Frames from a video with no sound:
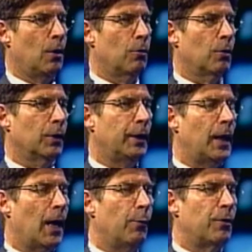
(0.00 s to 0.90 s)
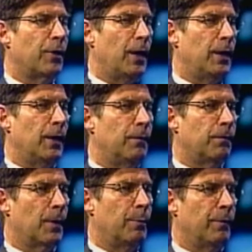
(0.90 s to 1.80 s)
So, Lee, I would say that
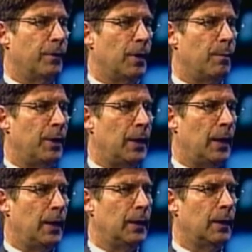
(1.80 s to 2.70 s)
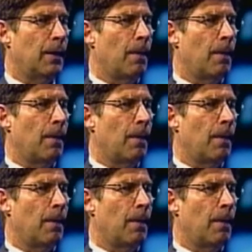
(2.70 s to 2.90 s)
from the very beginning,